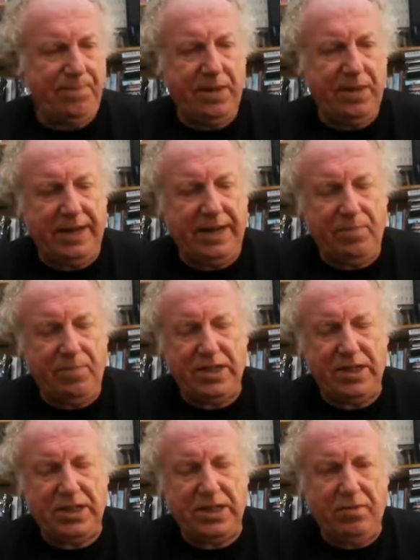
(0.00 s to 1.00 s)
site,
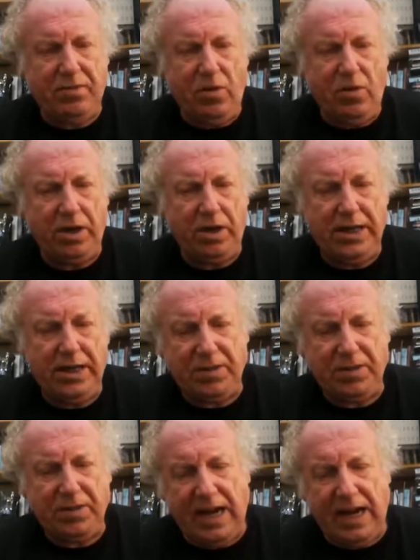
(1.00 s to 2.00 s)
which I don't know what it
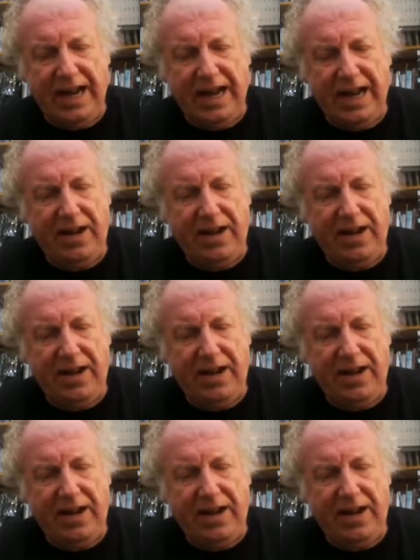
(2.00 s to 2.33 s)
is, because I,